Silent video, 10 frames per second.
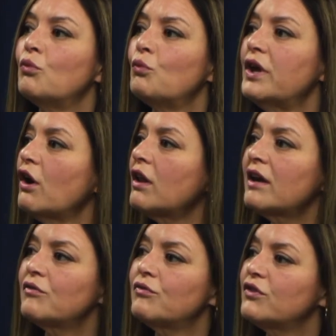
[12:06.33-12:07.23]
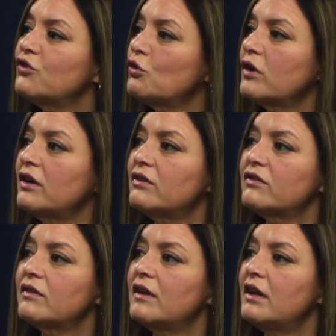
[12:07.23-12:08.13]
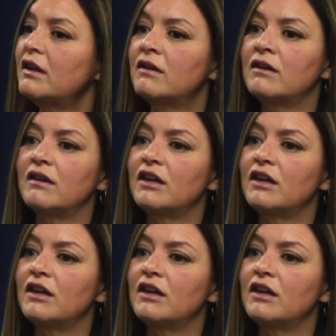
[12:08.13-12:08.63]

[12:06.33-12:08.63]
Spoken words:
we all have stories in